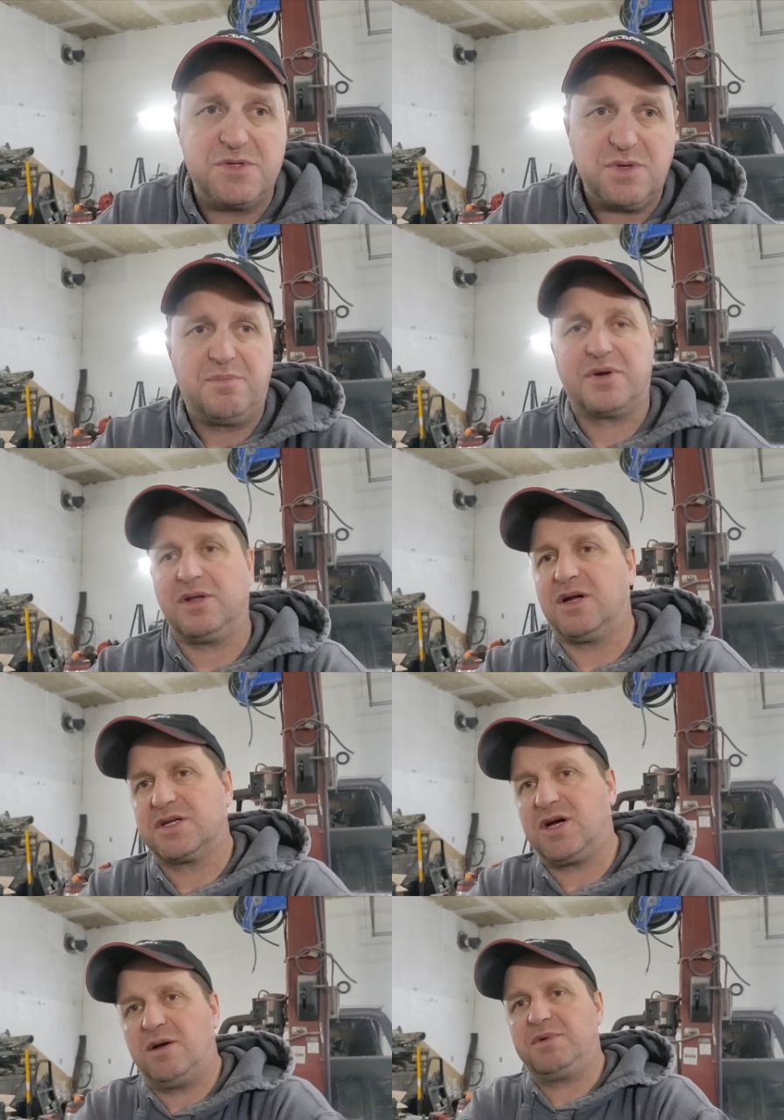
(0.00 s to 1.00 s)
So I put a lot of
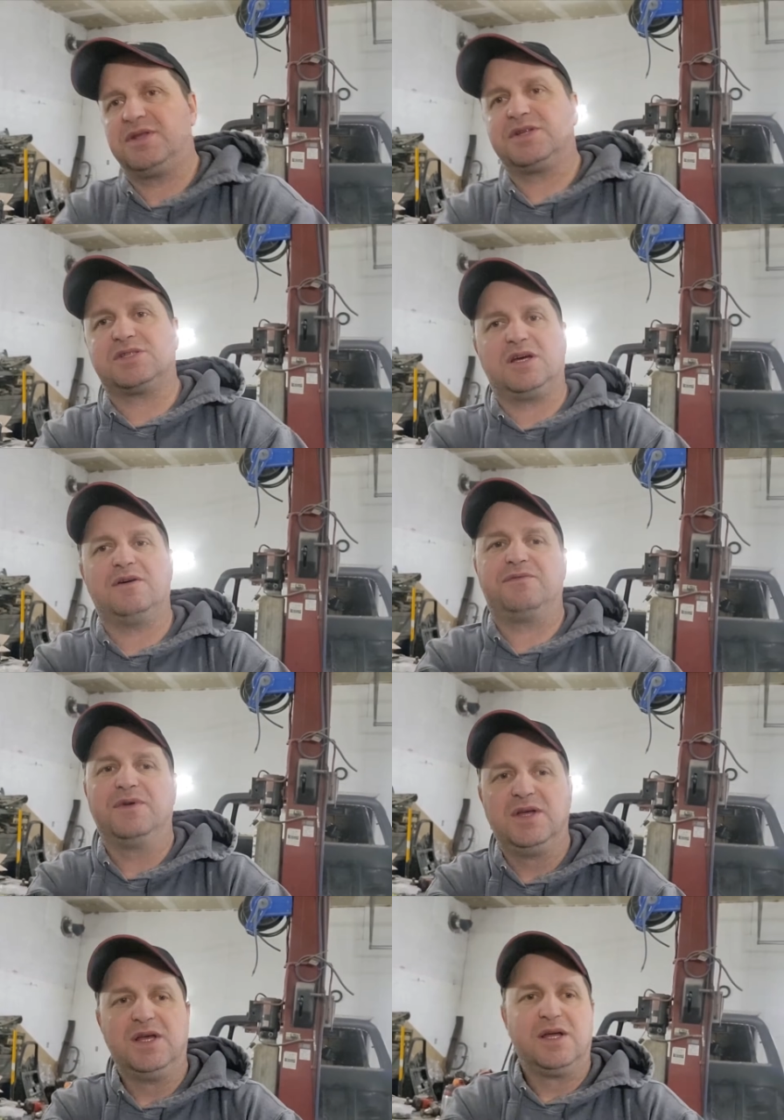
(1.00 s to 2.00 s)
time into this
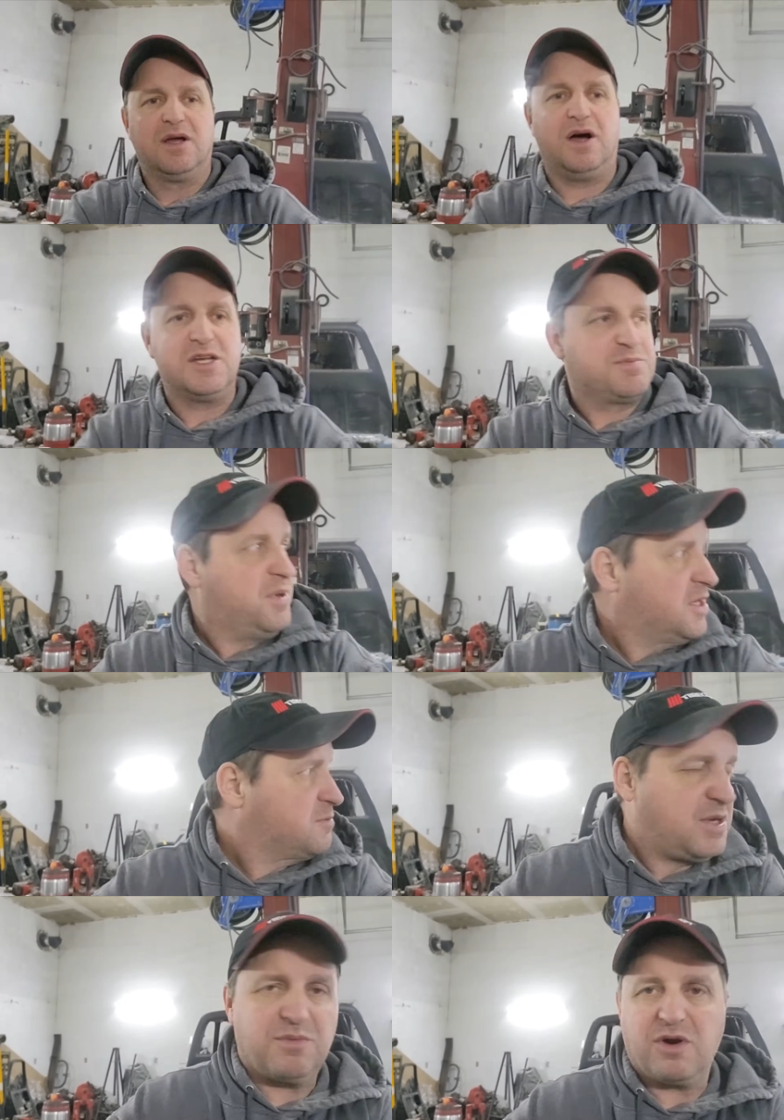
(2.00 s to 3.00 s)
stuff, guys, plus
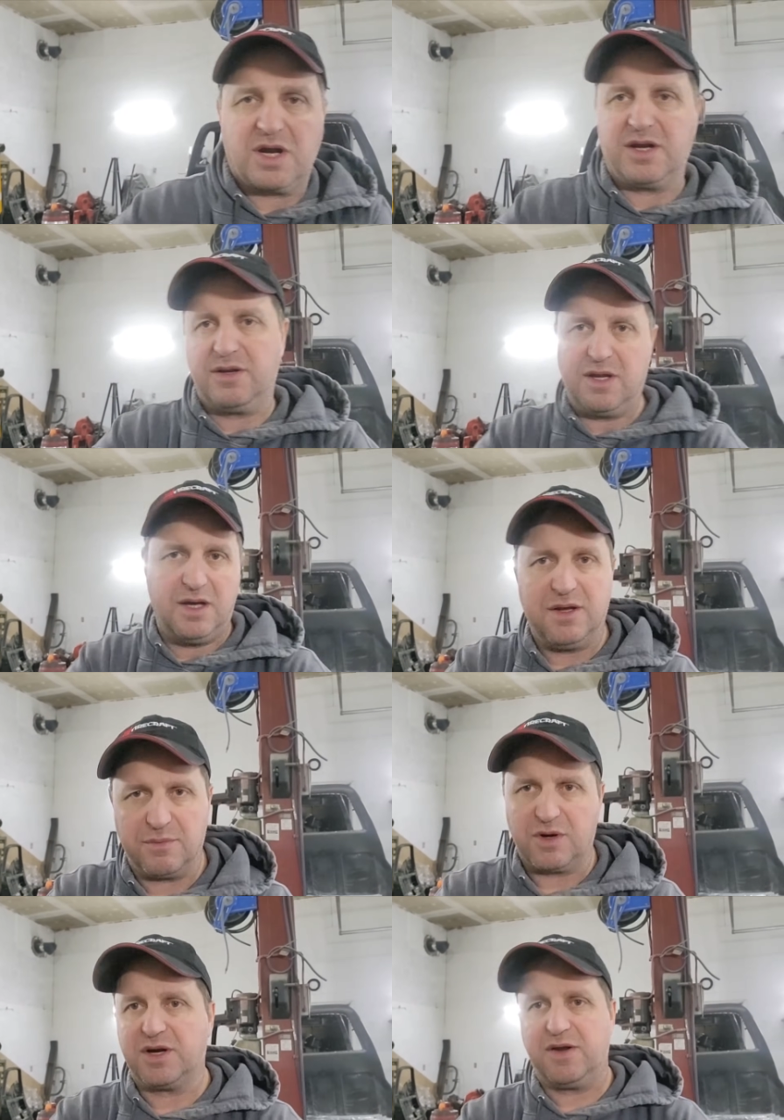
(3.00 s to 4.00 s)
me working
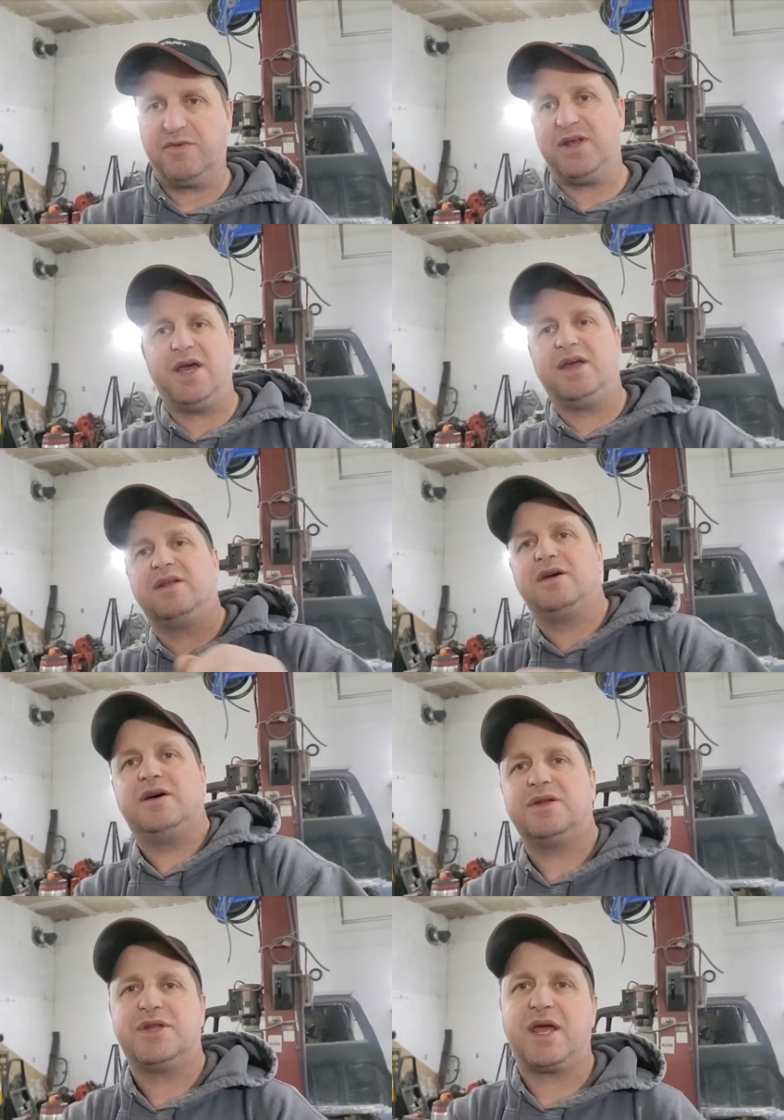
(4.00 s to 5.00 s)
every day at
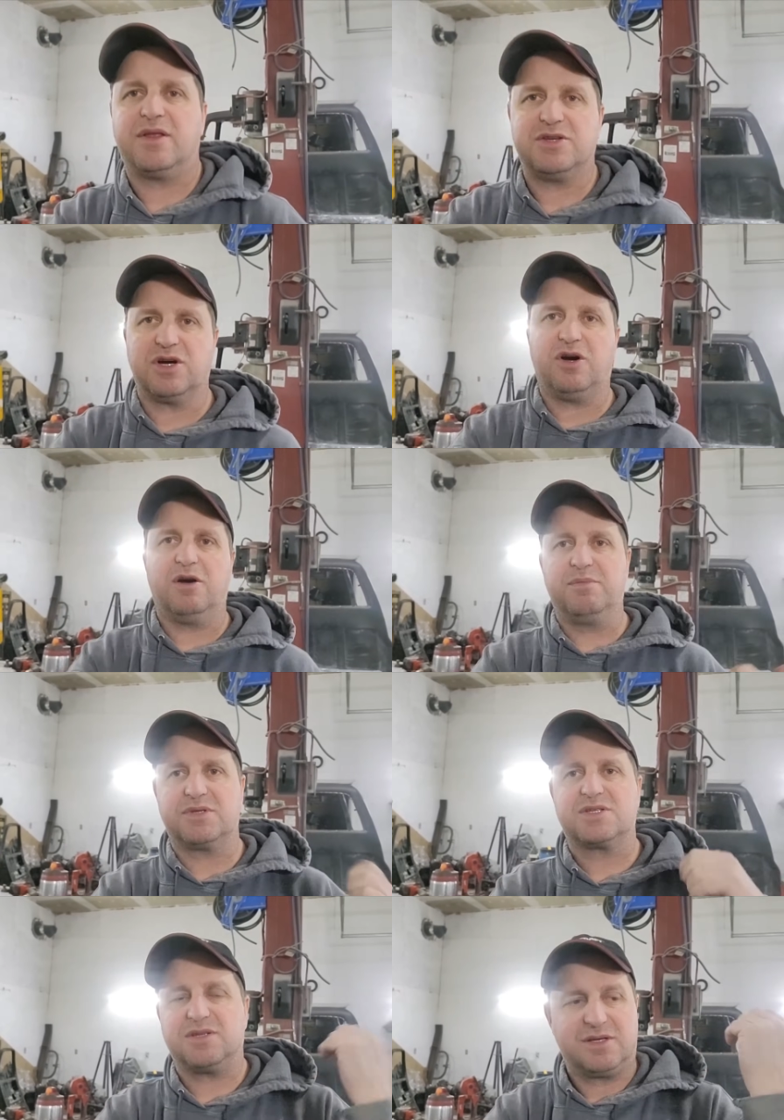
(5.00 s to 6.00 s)
a daily job.
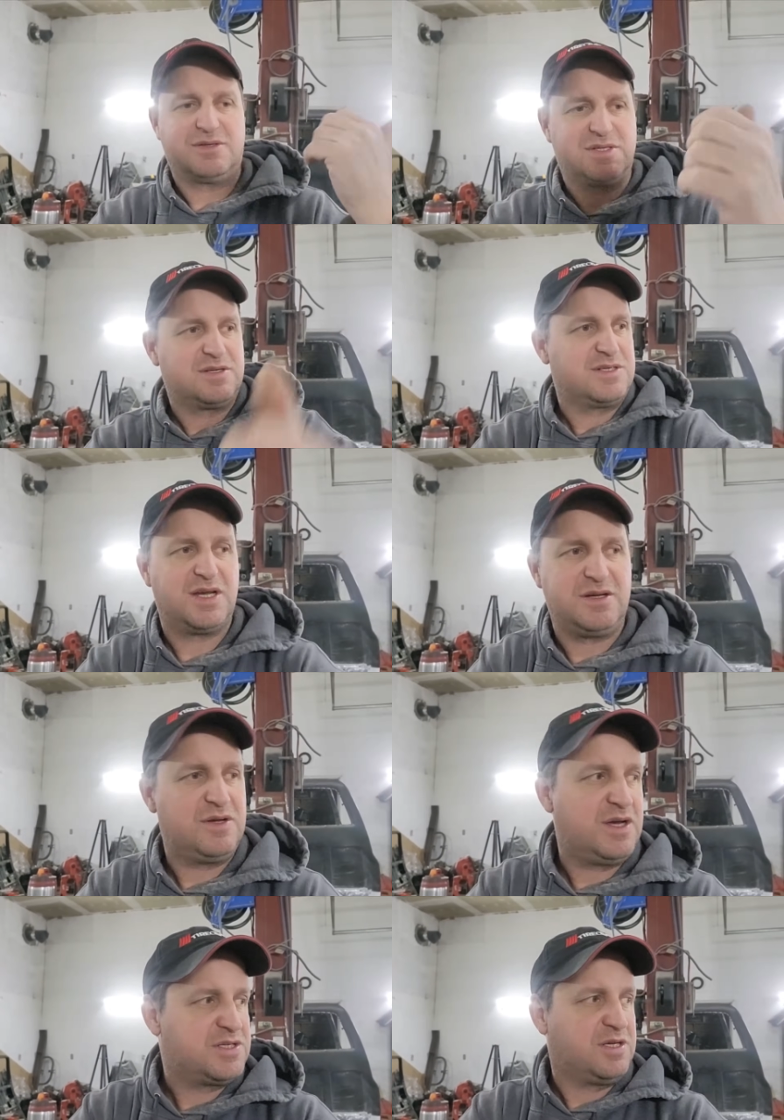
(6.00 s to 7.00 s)
It's like I said,
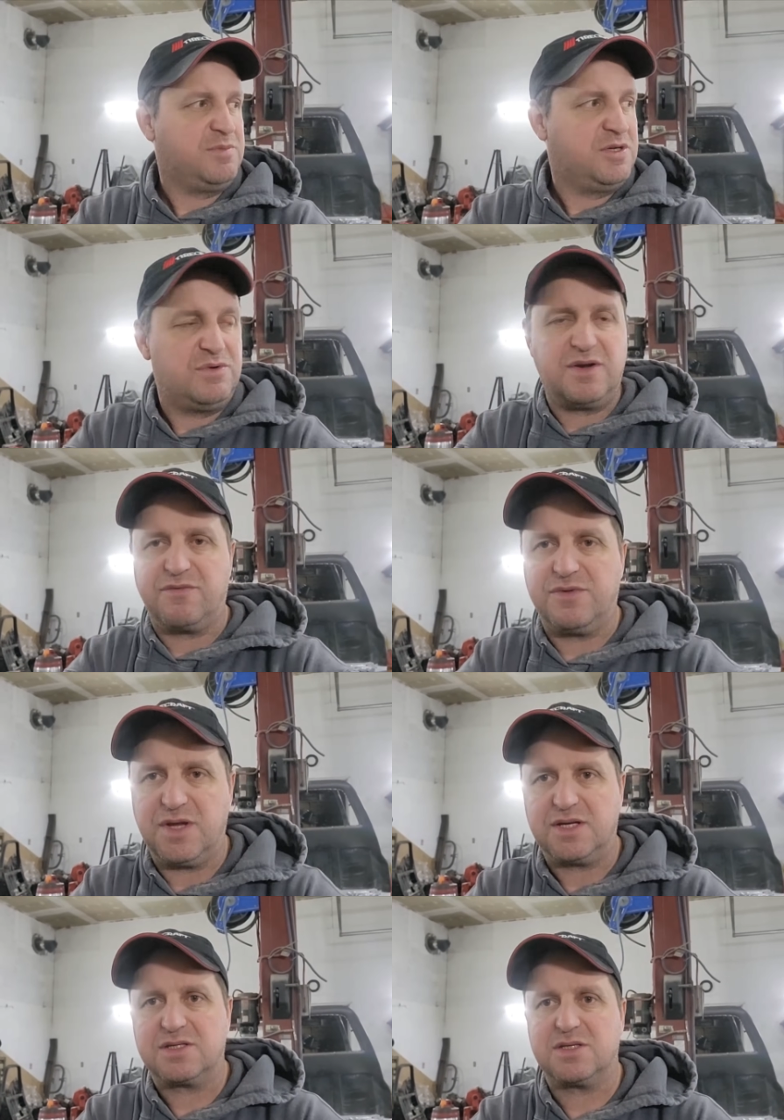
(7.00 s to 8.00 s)
you guys see me do different
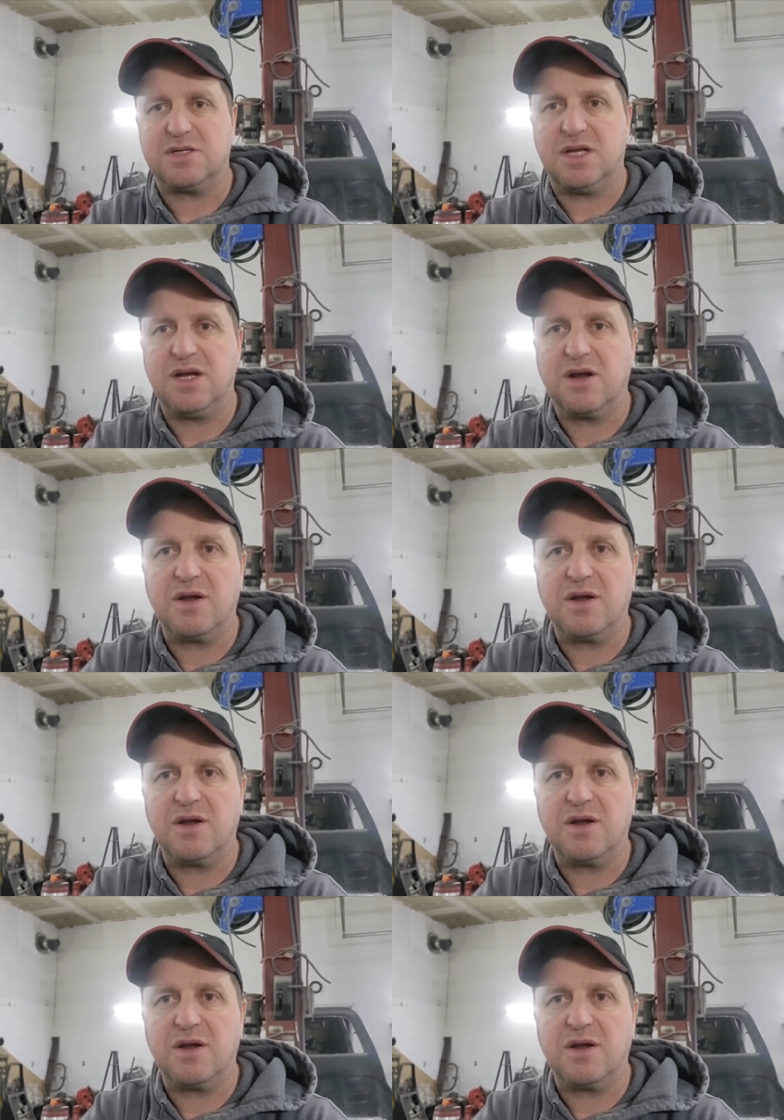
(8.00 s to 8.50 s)
things in here.